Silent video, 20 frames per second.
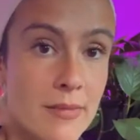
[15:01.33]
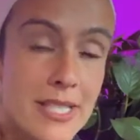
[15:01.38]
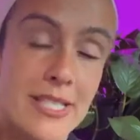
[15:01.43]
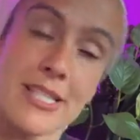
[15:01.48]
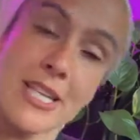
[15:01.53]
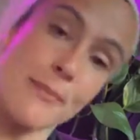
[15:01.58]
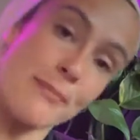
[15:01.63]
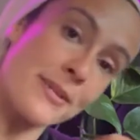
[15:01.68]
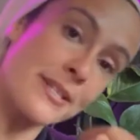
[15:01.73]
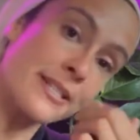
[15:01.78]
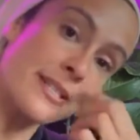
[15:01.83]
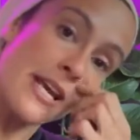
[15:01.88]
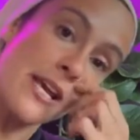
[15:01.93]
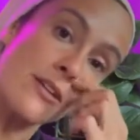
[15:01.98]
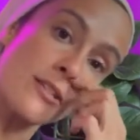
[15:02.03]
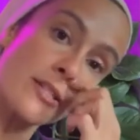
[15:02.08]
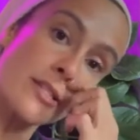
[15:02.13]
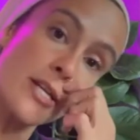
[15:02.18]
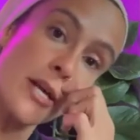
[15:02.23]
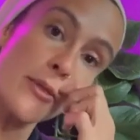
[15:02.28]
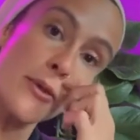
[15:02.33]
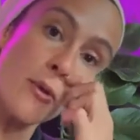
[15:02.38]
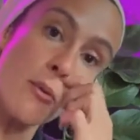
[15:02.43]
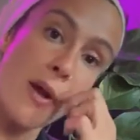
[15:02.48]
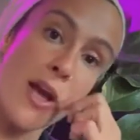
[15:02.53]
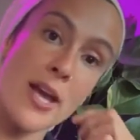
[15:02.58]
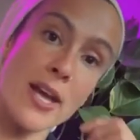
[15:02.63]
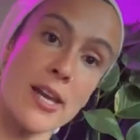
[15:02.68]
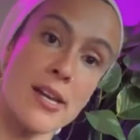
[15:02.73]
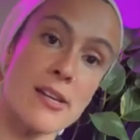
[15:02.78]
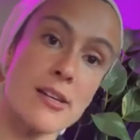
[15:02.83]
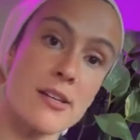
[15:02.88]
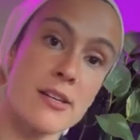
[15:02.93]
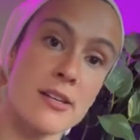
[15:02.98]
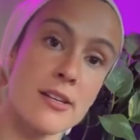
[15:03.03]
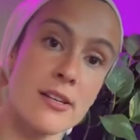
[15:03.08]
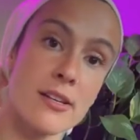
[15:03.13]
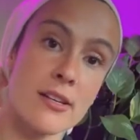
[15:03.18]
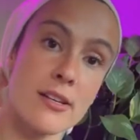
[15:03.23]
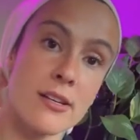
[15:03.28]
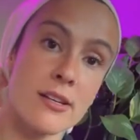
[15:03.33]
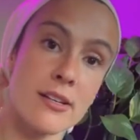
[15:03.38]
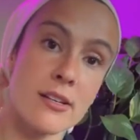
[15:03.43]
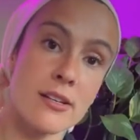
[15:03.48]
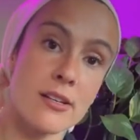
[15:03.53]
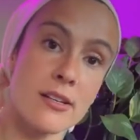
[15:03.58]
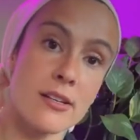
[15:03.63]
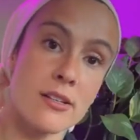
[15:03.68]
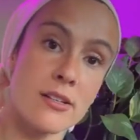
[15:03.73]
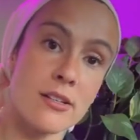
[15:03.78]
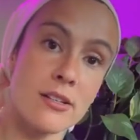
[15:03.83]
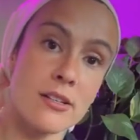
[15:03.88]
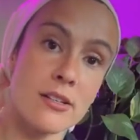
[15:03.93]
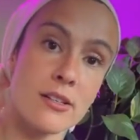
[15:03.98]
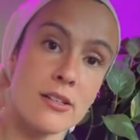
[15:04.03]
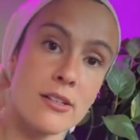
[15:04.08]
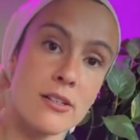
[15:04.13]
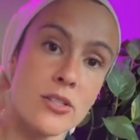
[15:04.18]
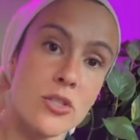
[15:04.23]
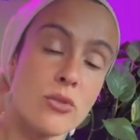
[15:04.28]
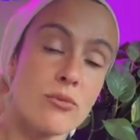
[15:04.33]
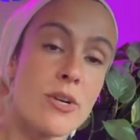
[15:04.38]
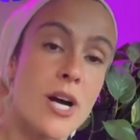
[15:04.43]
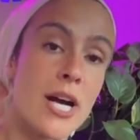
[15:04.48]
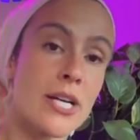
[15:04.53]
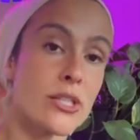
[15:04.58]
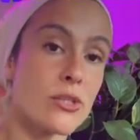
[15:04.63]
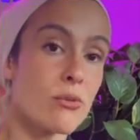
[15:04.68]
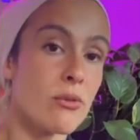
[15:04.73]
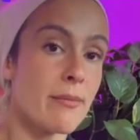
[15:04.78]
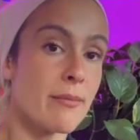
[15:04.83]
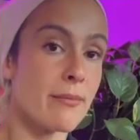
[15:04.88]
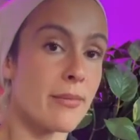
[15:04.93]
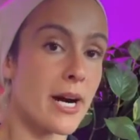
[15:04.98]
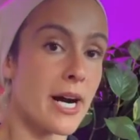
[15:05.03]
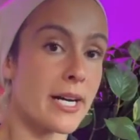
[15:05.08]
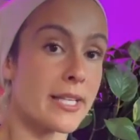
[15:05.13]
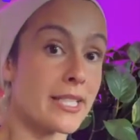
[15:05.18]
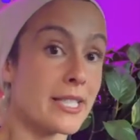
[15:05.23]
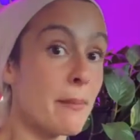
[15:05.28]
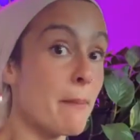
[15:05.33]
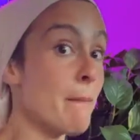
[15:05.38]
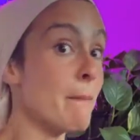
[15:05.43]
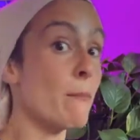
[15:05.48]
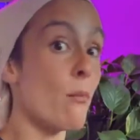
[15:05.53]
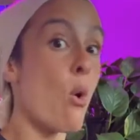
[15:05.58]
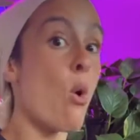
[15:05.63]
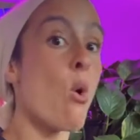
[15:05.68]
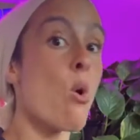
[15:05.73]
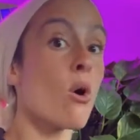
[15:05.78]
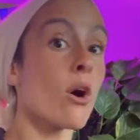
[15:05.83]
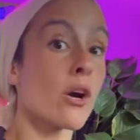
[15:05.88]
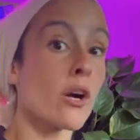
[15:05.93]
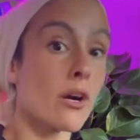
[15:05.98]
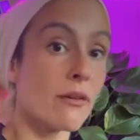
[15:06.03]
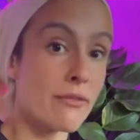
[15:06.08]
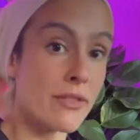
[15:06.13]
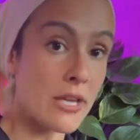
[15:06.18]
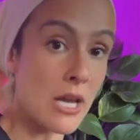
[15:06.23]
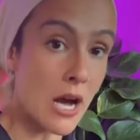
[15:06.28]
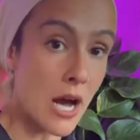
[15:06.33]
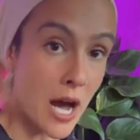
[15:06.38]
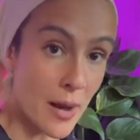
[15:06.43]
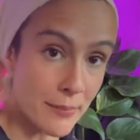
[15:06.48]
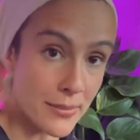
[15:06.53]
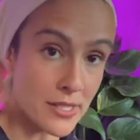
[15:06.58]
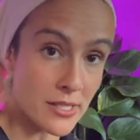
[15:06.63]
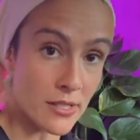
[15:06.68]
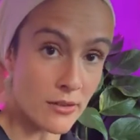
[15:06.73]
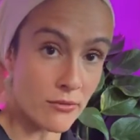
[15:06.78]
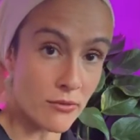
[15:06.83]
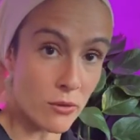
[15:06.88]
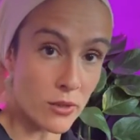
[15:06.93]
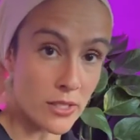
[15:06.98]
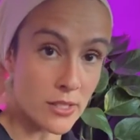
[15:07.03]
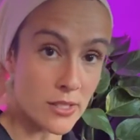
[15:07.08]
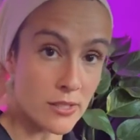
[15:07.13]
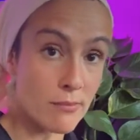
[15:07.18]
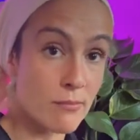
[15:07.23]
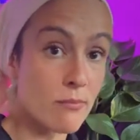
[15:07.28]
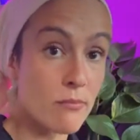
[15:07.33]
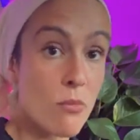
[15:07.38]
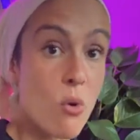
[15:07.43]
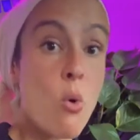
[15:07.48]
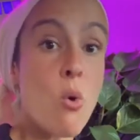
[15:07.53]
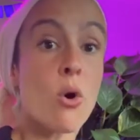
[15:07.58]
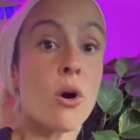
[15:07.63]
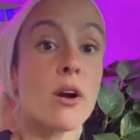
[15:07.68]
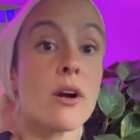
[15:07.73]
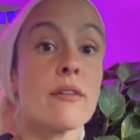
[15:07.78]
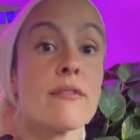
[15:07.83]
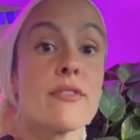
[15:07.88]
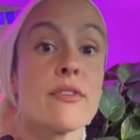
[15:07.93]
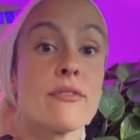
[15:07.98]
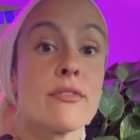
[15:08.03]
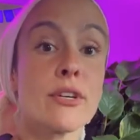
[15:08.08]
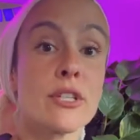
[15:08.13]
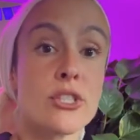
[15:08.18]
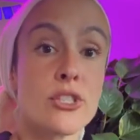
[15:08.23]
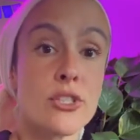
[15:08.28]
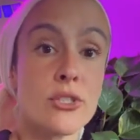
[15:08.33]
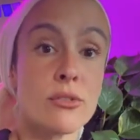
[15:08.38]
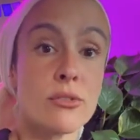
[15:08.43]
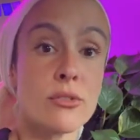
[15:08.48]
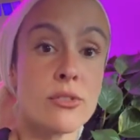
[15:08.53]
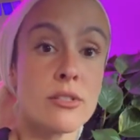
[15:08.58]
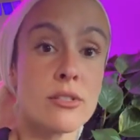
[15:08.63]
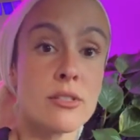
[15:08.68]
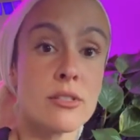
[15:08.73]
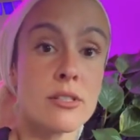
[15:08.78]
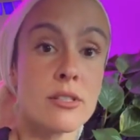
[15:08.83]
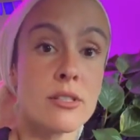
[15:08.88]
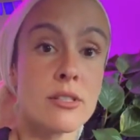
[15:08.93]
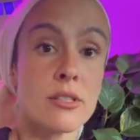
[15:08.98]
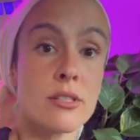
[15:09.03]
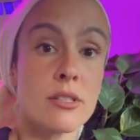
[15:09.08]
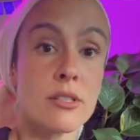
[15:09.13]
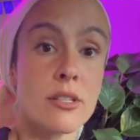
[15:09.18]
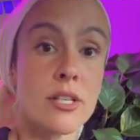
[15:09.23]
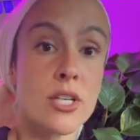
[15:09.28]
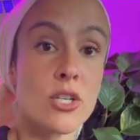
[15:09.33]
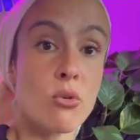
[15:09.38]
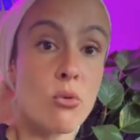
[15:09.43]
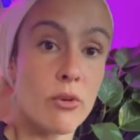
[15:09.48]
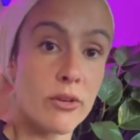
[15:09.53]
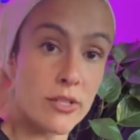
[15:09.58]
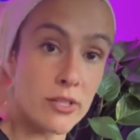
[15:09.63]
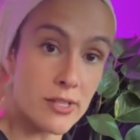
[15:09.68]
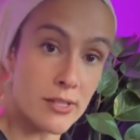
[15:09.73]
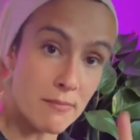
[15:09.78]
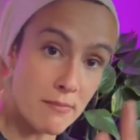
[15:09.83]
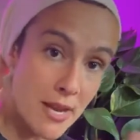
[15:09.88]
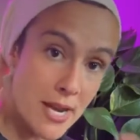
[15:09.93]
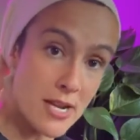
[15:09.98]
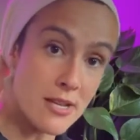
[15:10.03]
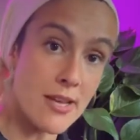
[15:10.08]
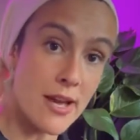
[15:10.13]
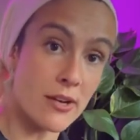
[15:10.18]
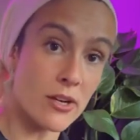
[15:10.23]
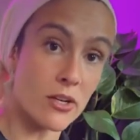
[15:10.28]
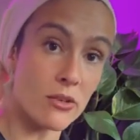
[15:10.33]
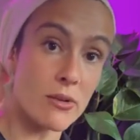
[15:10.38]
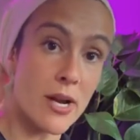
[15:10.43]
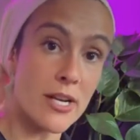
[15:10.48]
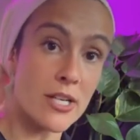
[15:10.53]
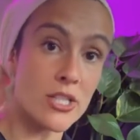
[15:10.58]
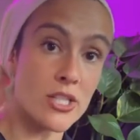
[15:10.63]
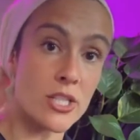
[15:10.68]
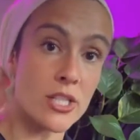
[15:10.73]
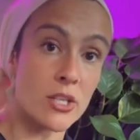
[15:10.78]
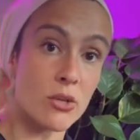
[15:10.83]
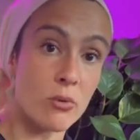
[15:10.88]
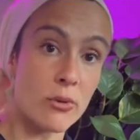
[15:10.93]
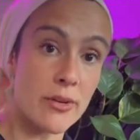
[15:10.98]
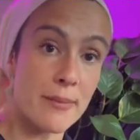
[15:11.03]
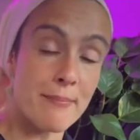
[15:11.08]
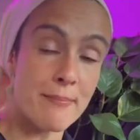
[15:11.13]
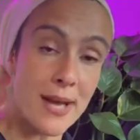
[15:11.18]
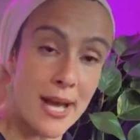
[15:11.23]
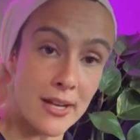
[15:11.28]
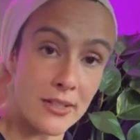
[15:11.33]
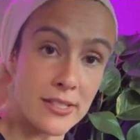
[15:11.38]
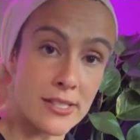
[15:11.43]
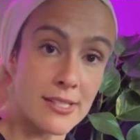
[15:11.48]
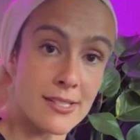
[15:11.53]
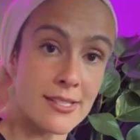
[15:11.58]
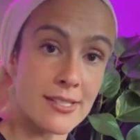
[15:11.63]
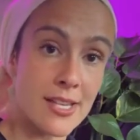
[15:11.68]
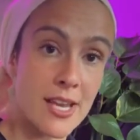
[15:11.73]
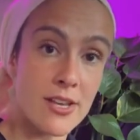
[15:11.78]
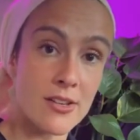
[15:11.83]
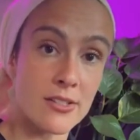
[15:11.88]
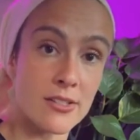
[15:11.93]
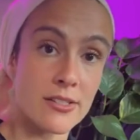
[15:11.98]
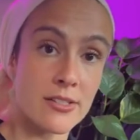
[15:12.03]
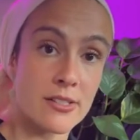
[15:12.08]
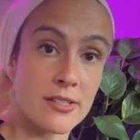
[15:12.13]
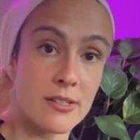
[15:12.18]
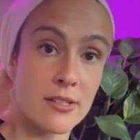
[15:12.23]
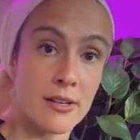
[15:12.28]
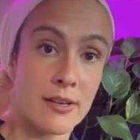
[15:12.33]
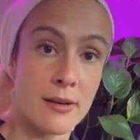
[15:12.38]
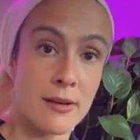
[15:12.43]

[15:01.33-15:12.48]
and tip the scales the other way. You've got to embody more of the opposite force, more of the virtues in order to make that correction, in order to balance the scales.